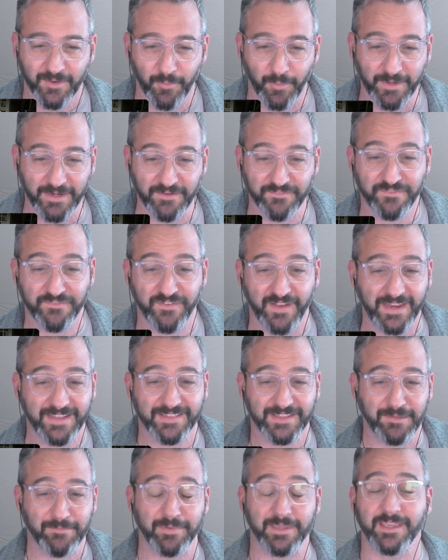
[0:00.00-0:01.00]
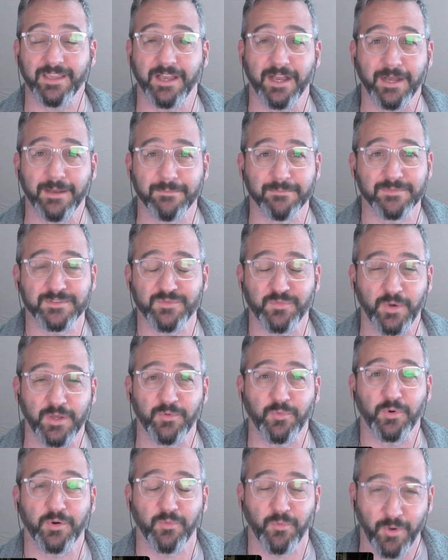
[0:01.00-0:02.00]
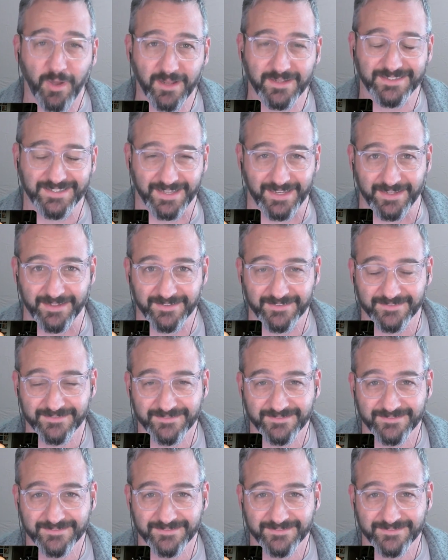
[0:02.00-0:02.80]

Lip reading: when it finally becomes what we're wanting.